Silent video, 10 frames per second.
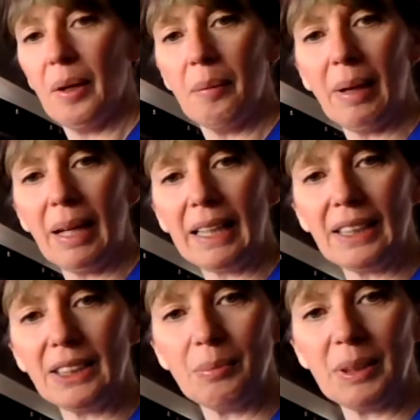My
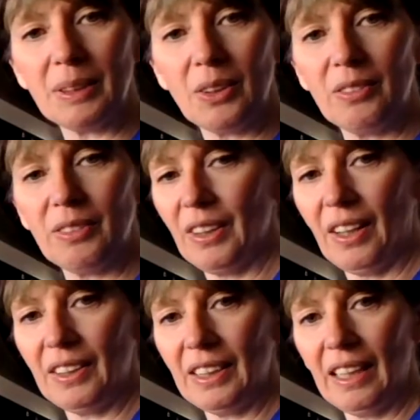ketchup is over
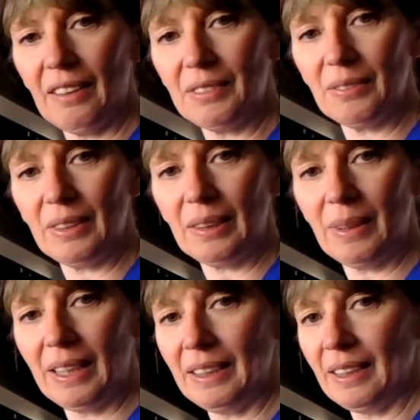on the left, the red
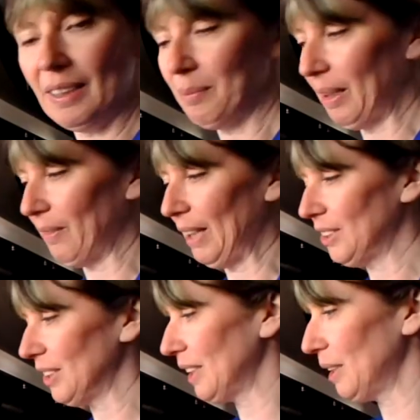one. My ranch
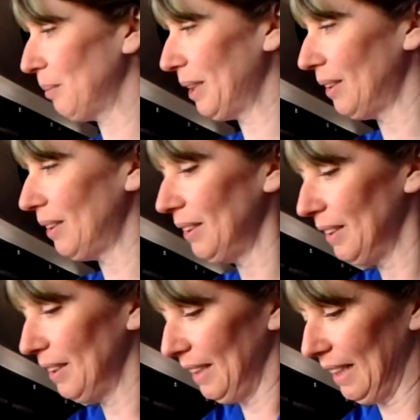is in the middle.
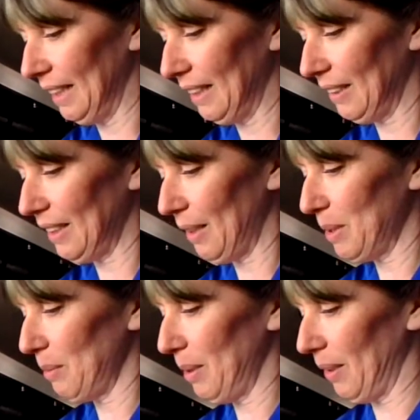And here comes
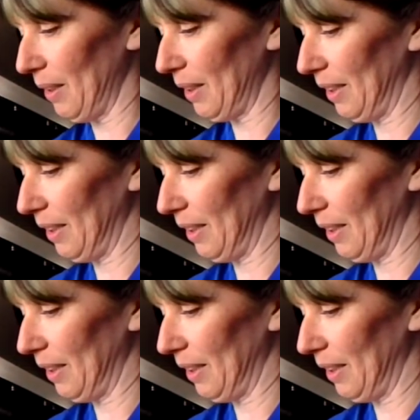the milk.